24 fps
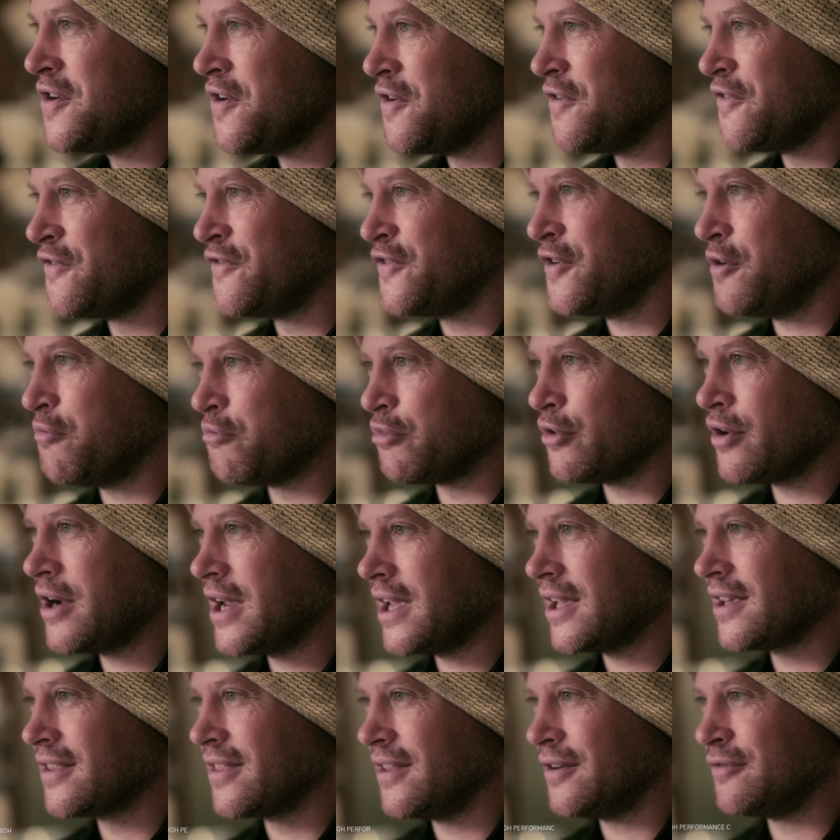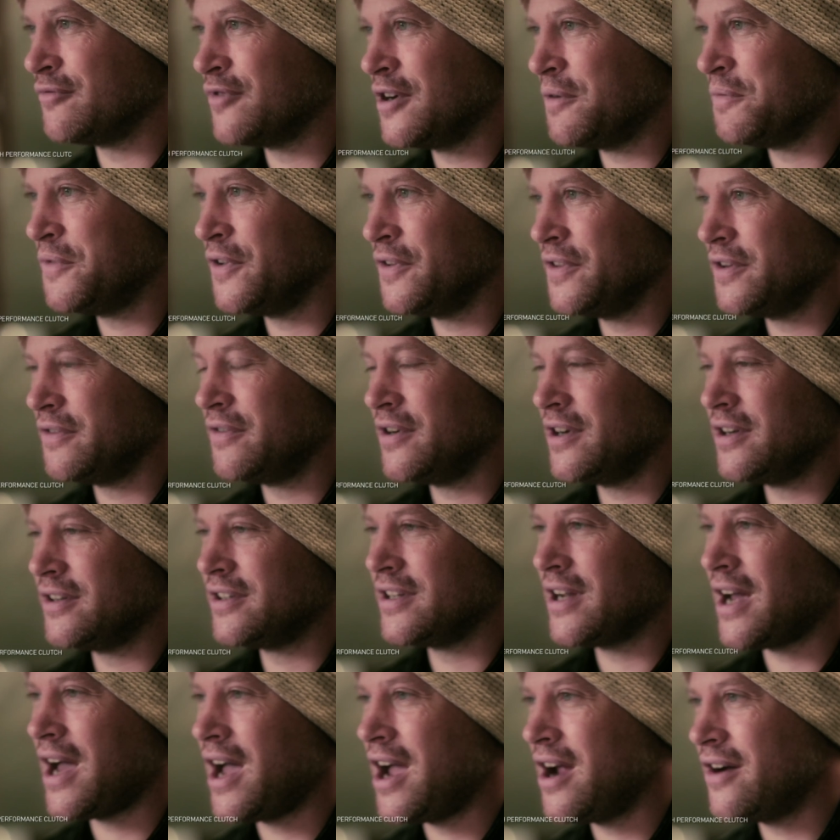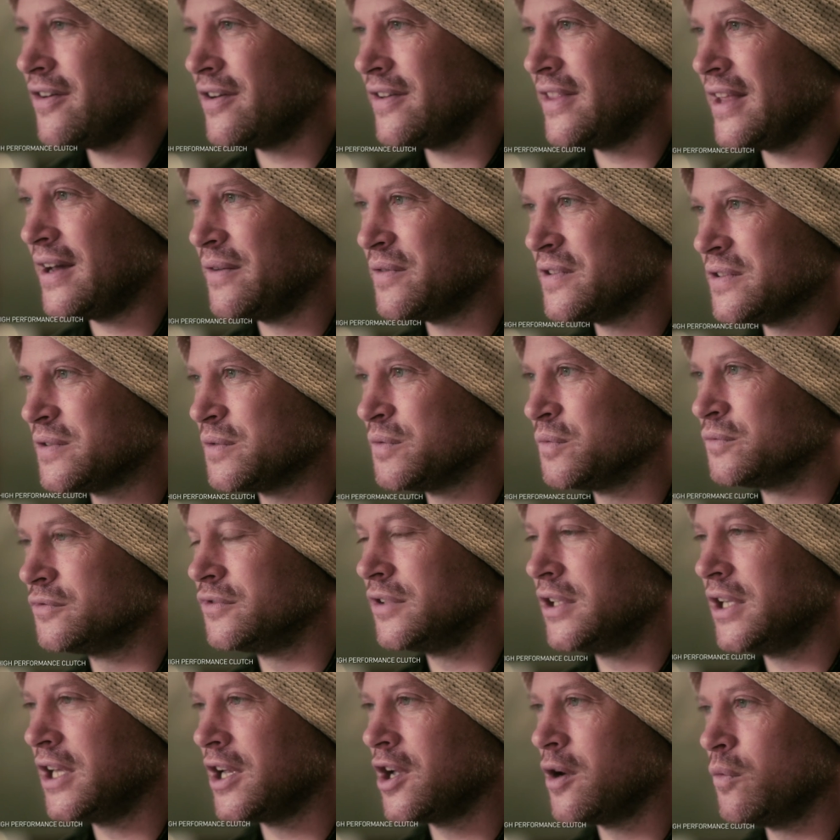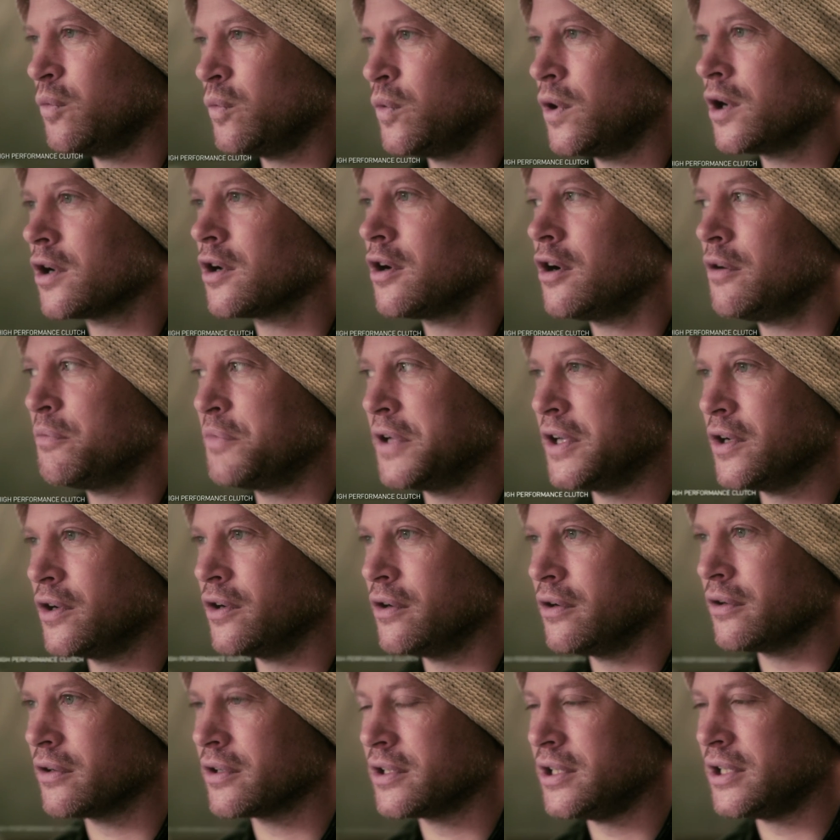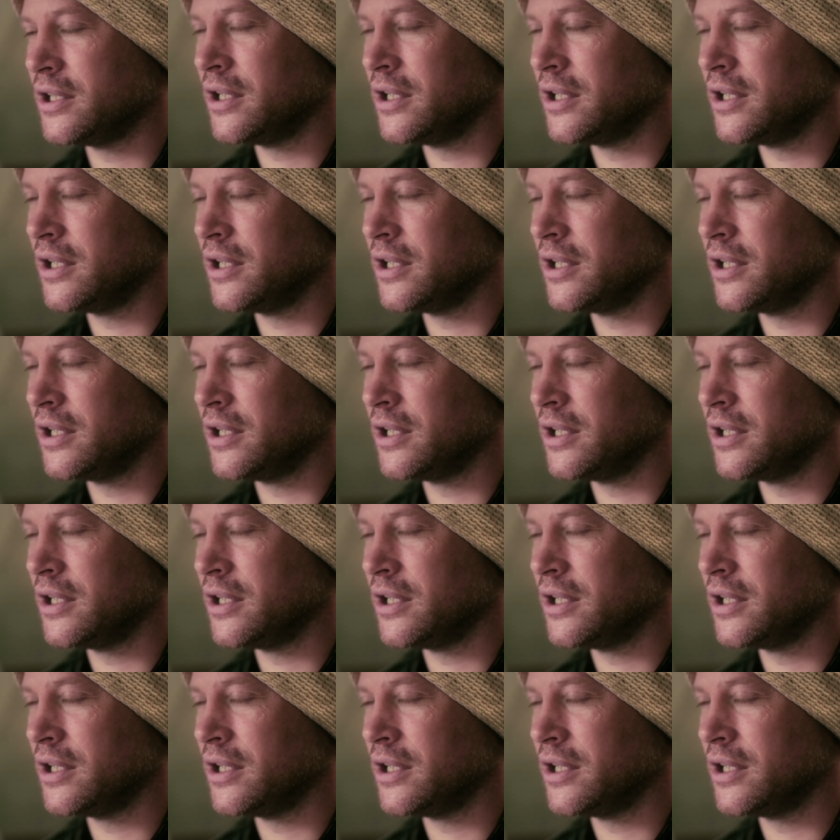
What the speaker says: foot brake that rubbed on the rear tire, and that was really what got me hooked.